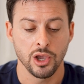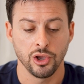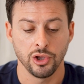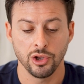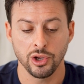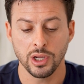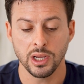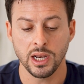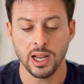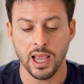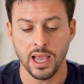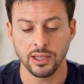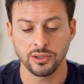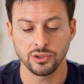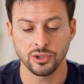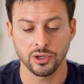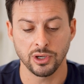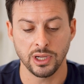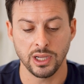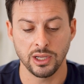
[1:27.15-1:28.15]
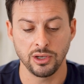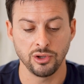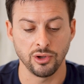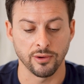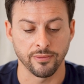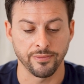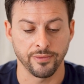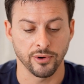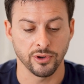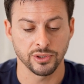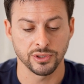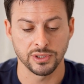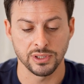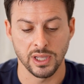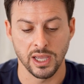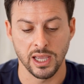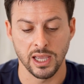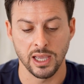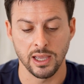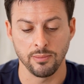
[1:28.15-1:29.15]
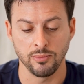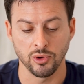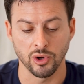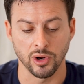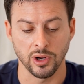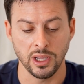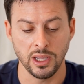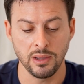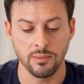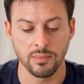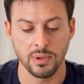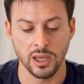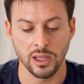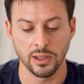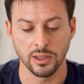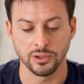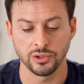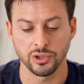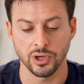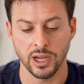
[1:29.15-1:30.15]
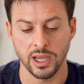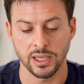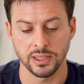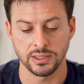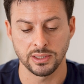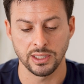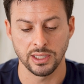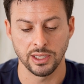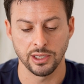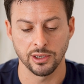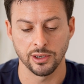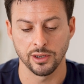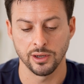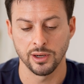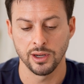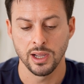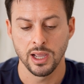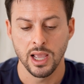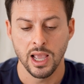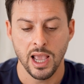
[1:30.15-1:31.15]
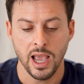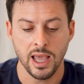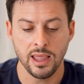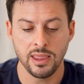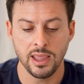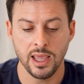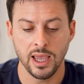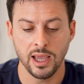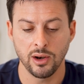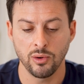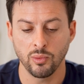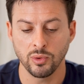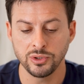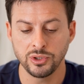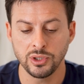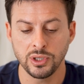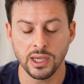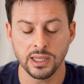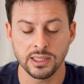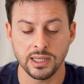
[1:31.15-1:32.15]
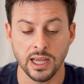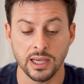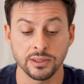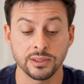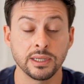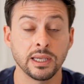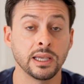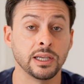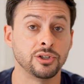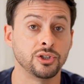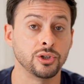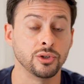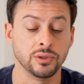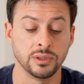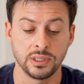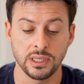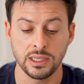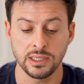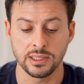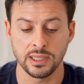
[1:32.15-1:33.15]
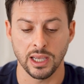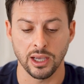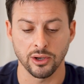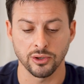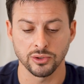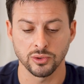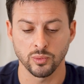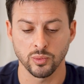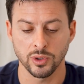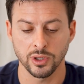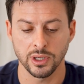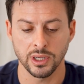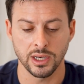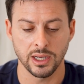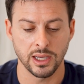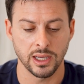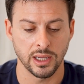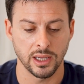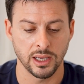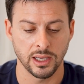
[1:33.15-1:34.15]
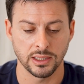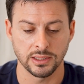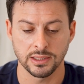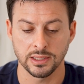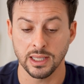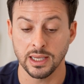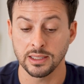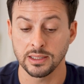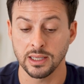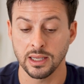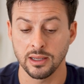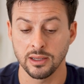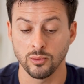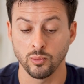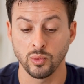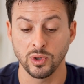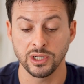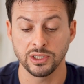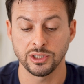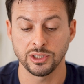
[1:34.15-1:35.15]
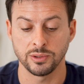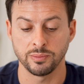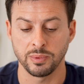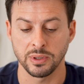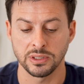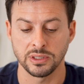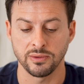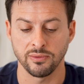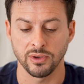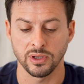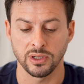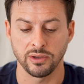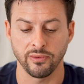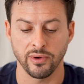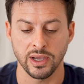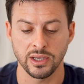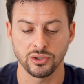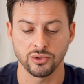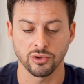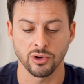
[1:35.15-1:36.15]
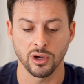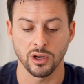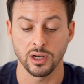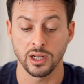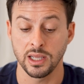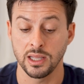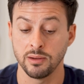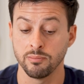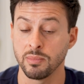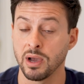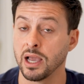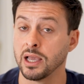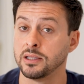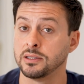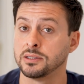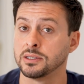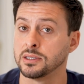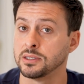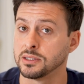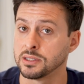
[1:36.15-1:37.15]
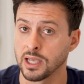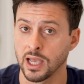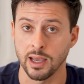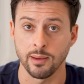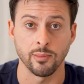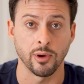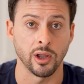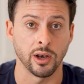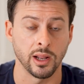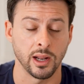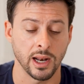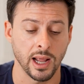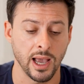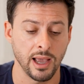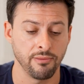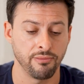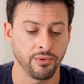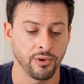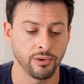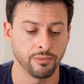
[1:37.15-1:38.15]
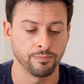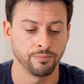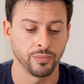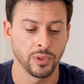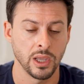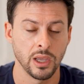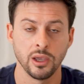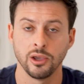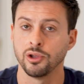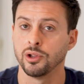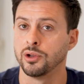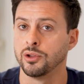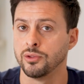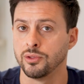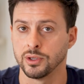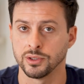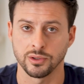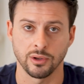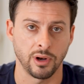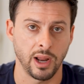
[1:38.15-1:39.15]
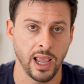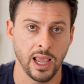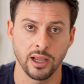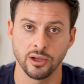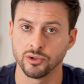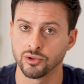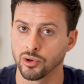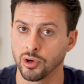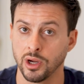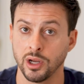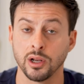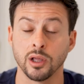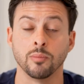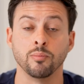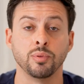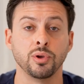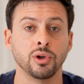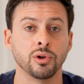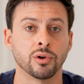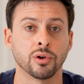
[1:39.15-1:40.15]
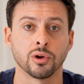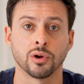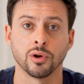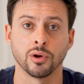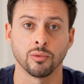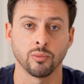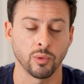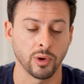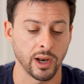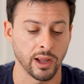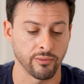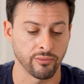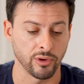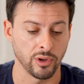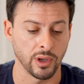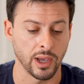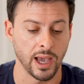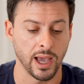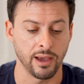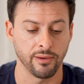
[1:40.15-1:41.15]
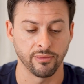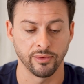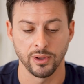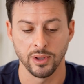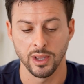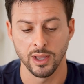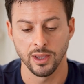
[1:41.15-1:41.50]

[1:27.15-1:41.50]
You're gonna enter in your first name, your email address here, and then once you get down to issue details, we're gonna select which specific device you're on. In my instance, I'm on an iPhone. You can do this on Android, computer, whatever you have.